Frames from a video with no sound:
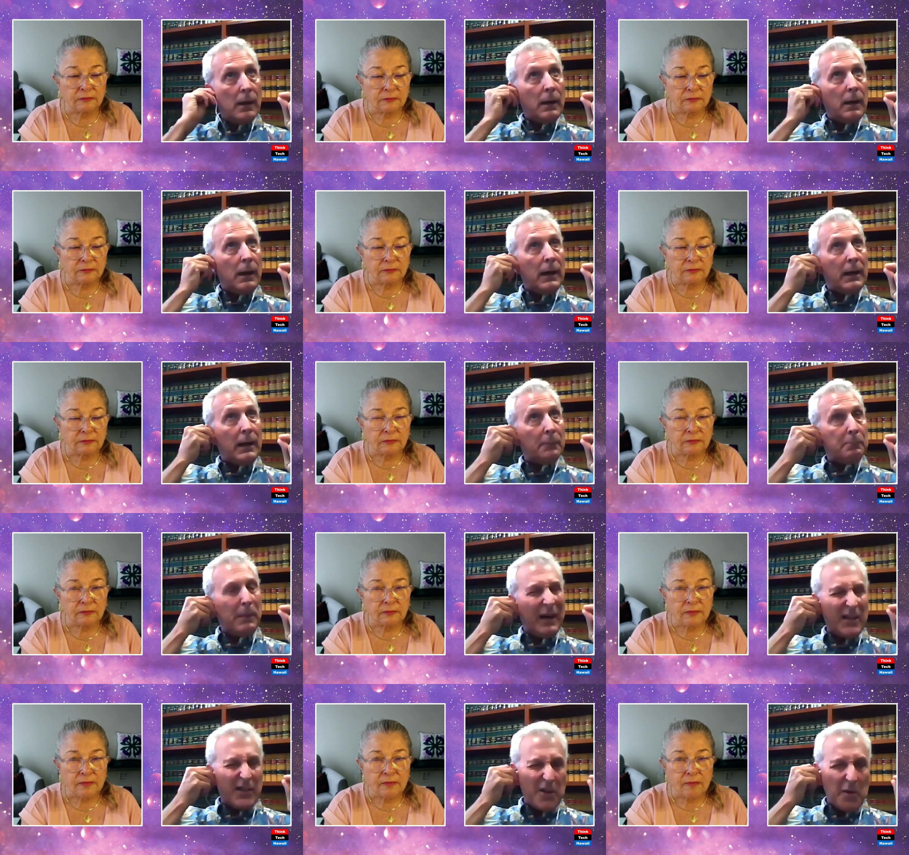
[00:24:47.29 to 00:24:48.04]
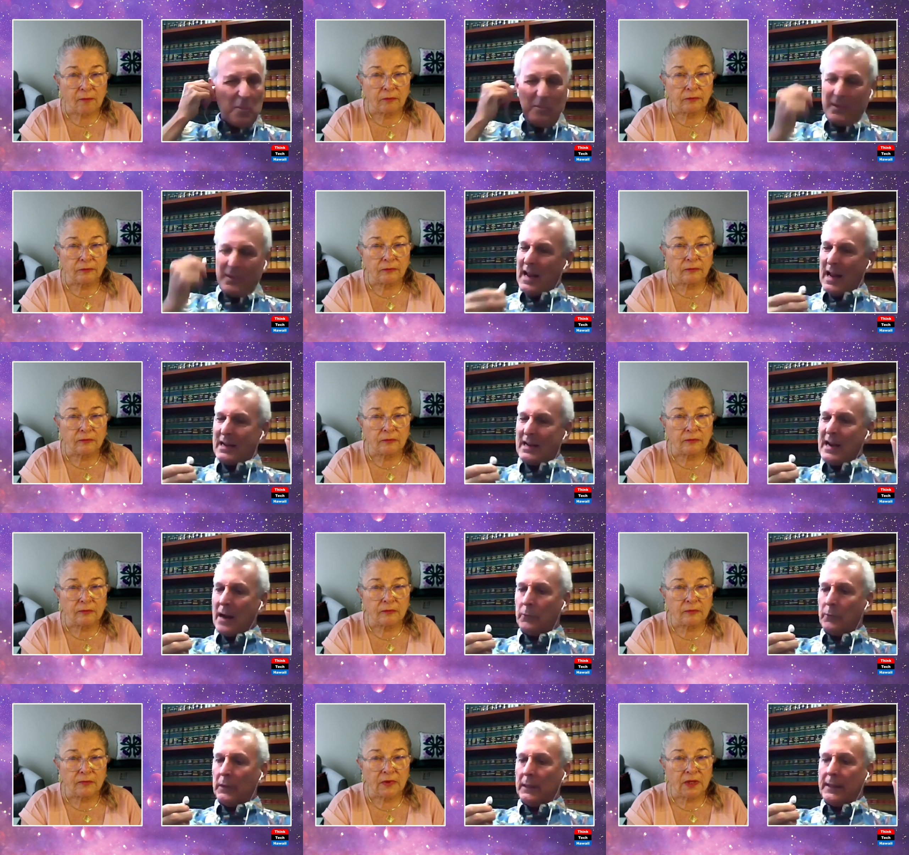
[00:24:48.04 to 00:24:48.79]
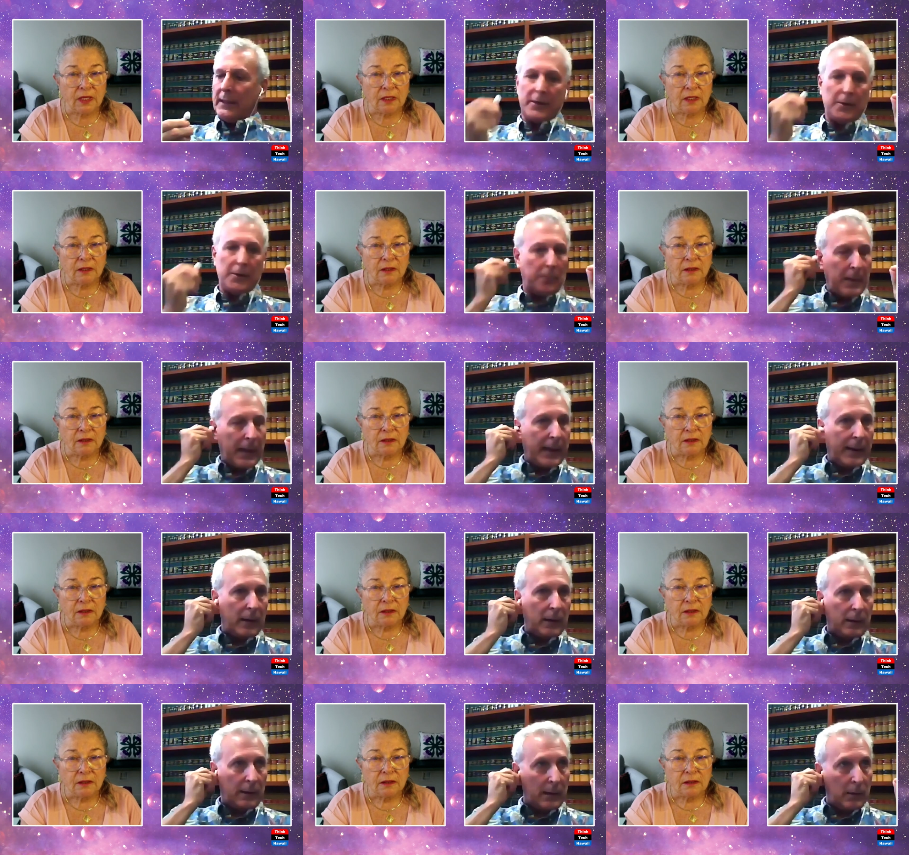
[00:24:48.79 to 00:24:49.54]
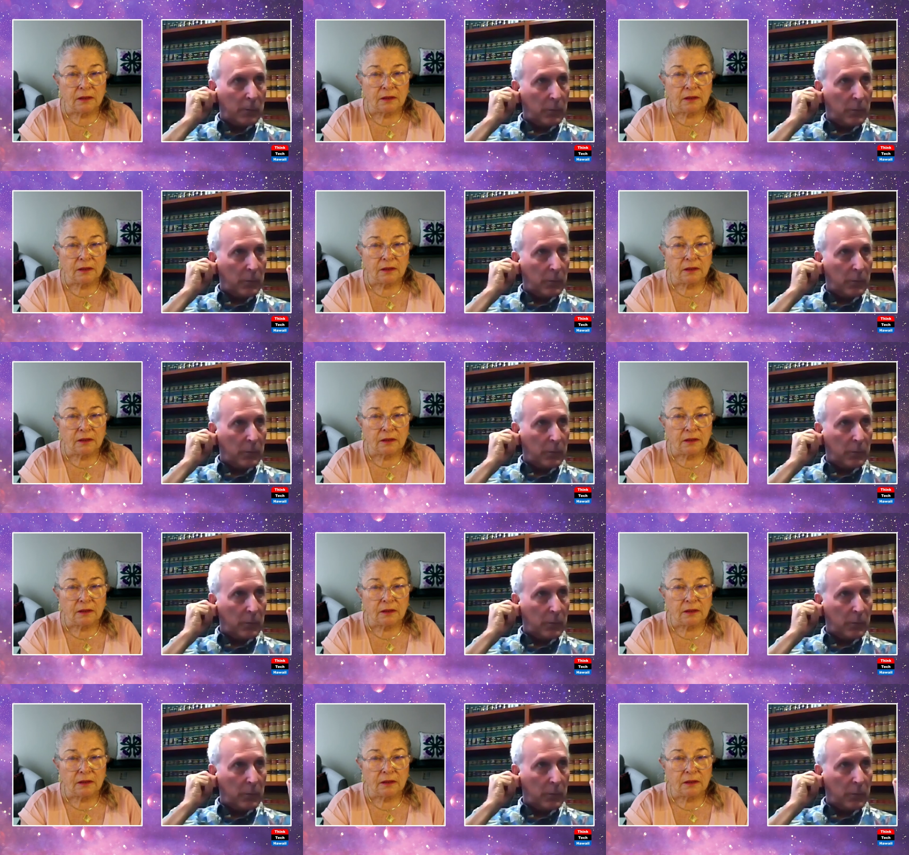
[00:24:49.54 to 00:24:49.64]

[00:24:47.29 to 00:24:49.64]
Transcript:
Speaker 1: uh, a de- not not really a debate.